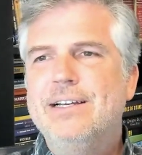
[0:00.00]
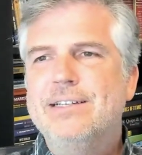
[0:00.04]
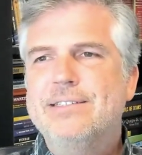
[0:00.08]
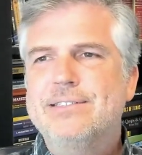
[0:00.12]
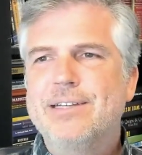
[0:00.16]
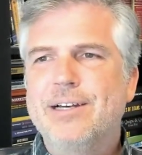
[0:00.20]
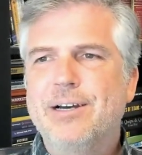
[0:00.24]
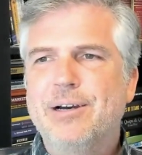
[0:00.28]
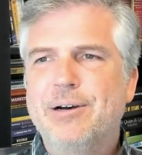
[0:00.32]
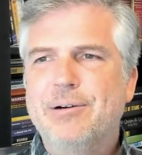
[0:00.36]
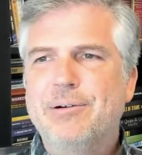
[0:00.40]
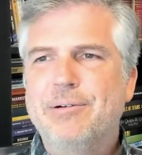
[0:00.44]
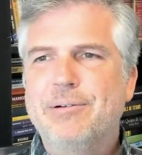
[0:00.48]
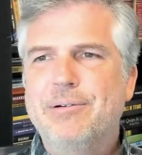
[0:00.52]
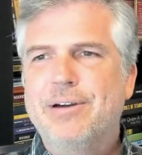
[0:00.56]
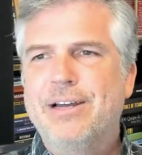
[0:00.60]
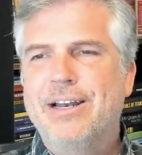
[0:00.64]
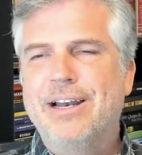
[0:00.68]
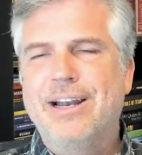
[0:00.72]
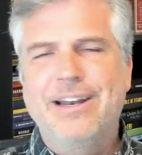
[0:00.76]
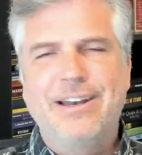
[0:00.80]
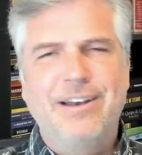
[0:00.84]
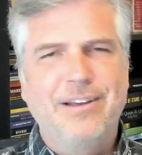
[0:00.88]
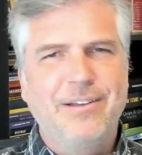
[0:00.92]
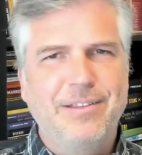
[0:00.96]
So,
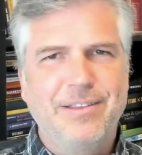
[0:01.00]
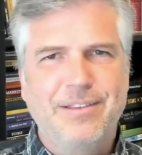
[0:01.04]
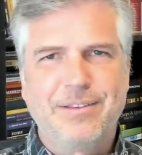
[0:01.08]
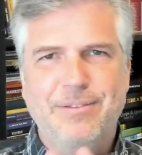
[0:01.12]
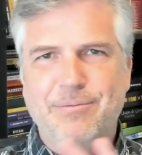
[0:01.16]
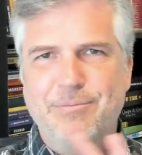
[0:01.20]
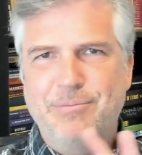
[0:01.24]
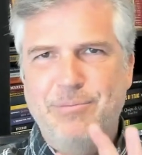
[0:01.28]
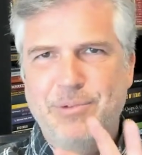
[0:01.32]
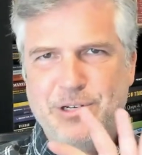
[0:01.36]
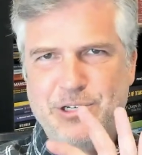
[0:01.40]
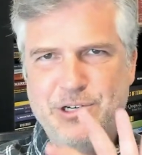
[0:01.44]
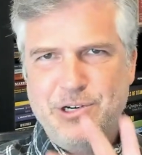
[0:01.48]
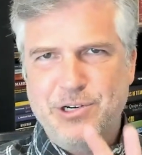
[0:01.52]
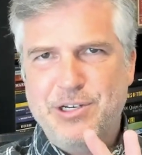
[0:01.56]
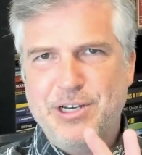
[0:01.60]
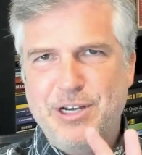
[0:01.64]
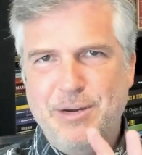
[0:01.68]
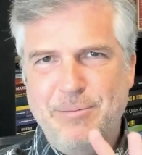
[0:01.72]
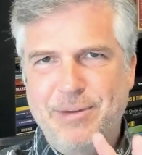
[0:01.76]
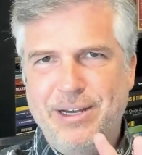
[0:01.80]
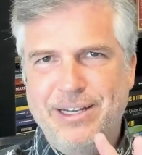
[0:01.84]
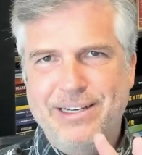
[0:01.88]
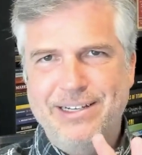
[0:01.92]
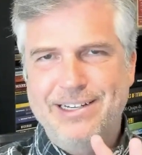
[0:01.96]
and I know what you're
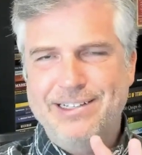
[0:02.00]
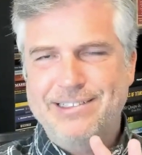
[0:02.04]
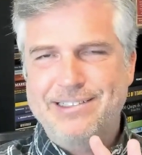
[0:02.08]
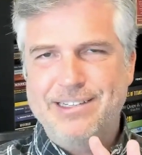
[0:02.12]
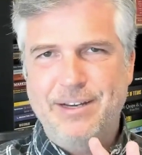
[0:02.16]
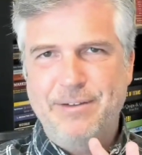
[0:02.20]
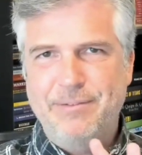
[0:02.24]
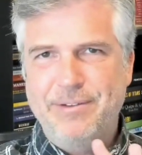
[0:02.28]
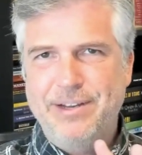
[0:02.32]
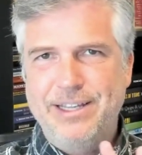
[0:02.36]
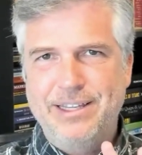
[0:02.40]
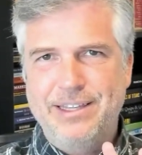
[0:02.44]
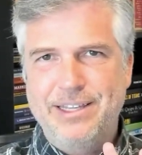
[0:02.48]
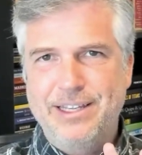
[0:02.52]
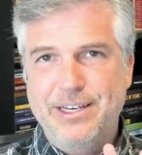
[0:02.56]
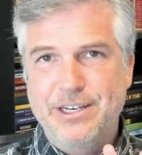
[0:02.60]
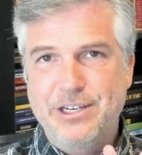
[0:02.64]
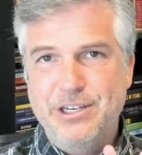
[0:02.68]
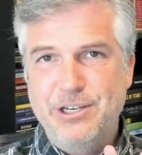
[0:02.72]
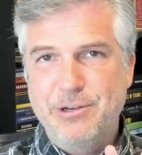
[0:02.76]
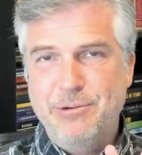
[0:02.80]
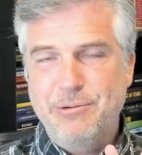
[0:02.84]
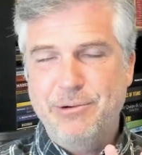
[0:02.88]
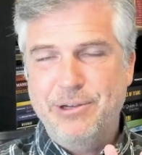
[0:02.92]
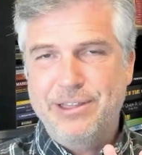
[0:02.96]
talking about doesn't have anything
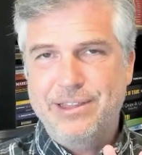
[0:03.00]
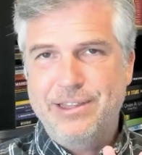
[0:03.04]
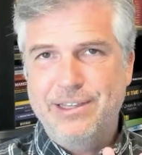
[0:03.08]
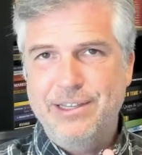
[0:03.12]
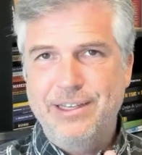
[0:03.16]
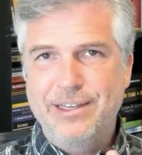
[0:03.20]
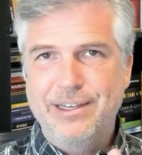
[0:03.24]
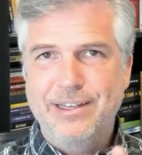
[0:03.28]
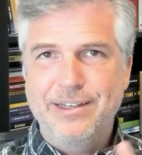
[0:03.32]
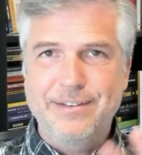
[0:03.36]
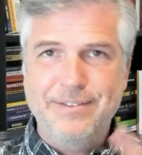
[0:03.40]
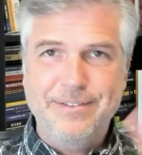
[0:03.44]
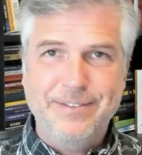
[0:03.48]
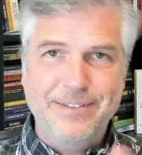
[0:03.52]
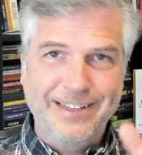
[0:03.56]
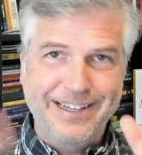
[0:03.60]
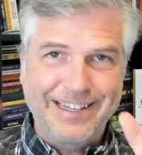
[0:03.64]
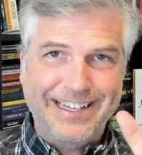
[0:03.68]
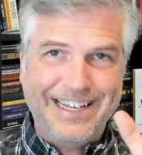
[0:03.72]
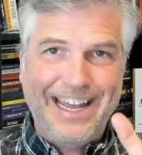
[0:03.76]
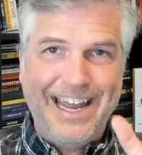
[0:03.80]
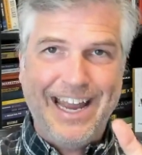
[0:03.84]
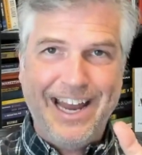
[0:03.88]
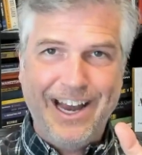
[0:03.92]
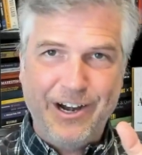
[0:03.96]
to do with the,
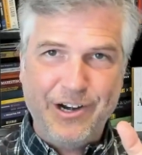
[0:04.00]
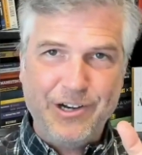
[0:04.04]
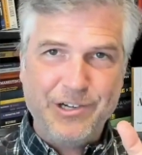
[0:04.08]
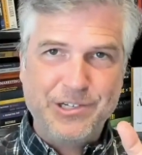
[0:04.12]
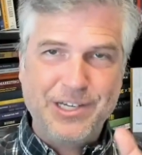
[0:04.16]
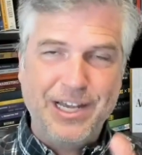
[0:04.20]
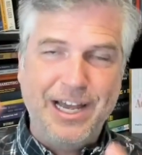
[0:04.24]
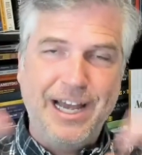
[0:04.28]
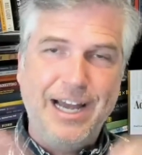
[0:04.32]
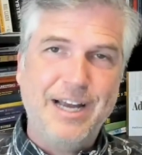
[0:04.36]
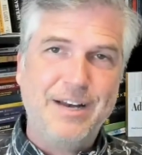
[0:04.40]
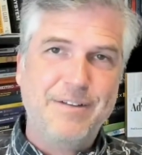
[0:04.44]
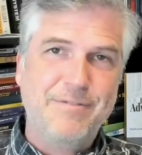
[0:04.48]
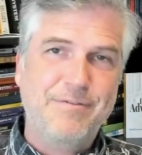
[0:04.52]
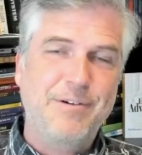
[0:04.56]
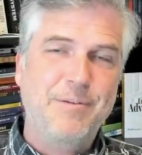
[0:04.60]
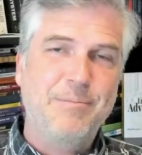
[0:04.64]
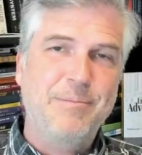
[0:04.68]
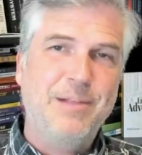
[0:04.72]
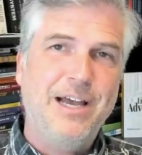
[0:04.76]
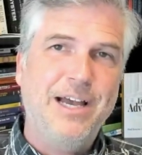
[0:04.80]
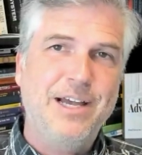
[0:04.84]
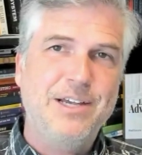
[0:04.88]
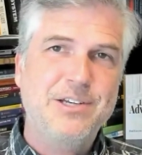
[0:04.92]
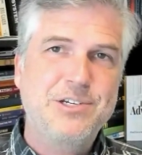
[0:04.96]
the CARES Act
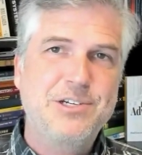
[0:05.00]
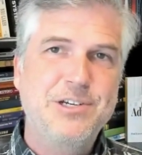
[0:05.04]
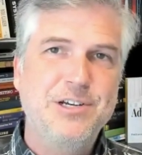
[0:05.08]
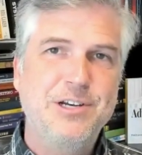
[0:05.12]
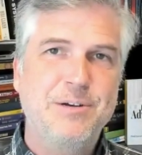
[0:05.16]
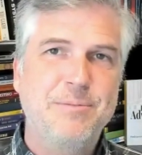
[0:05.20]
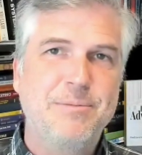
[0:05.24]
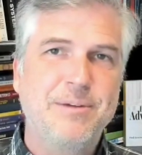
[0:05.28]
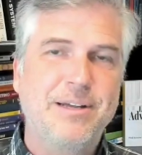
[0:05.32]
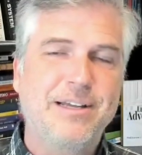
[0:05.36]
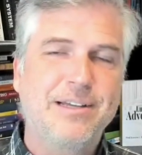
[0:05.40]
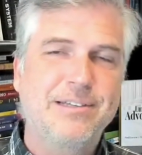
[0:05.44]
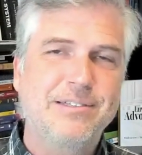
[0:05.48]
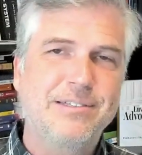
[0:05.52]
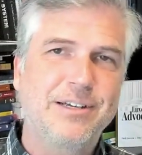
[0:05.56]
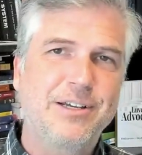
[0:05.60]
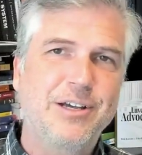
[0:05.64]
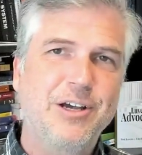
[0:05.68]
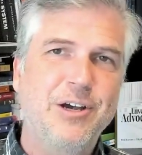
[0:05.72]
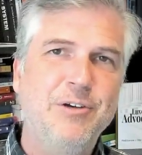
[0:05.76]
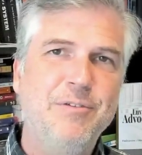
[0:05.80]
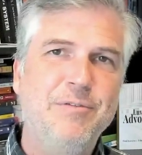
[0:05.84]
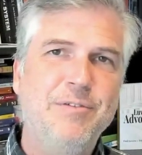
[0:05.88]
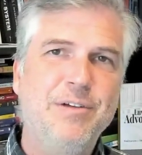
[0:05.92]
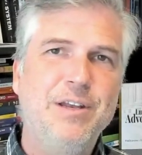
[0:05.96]
from last year because of
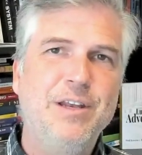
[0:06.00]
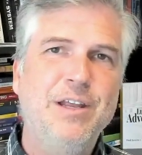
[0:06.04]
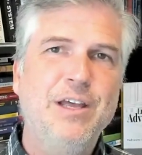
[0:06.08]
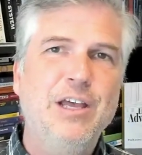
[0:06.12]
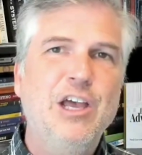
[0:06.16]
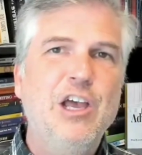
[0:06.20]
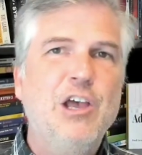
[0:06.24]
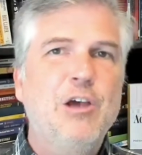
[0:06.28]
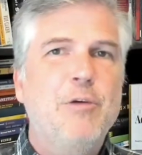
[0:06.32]
COVID,